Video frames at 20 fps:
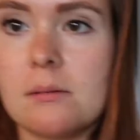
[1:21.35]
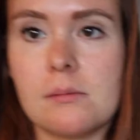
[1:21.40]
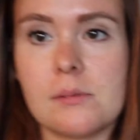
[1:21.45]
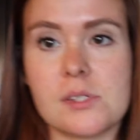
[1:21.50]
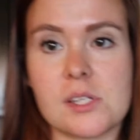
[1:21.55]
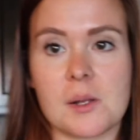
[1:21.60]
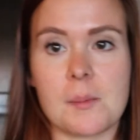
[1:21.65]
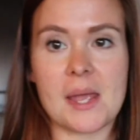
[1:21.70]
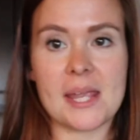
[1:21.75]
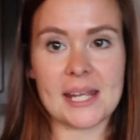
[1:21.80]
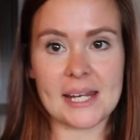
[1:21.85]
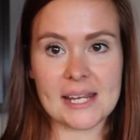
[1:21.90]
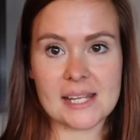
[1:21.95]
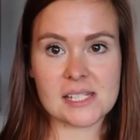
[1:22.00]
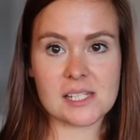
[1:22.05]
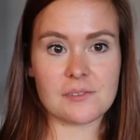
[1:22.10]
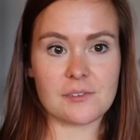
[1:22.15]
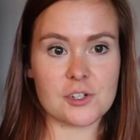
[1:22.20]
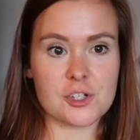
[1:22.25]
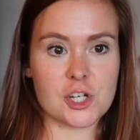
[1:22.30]
So to make it
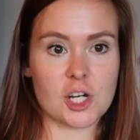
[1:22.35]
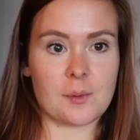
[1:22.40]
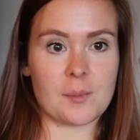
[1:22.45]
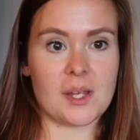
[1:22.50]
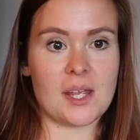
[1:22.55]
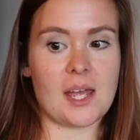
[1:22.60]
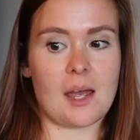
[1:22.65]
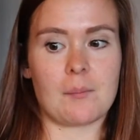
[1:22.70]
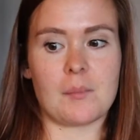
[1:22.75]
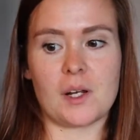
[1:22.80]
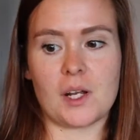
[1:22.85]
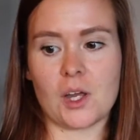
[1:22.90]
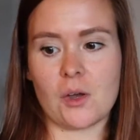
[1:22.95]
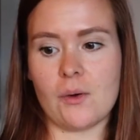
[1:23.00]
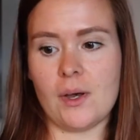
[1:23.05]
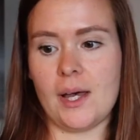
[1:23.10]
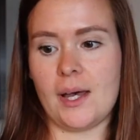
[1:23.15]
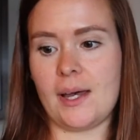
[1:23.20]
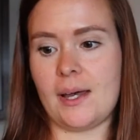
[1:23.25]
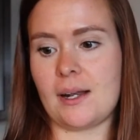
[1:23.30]
easy for Jeremy, I'm gonna go
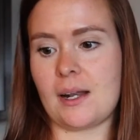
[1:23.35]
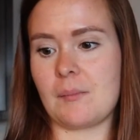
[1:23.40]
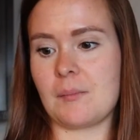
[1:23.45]
ahead,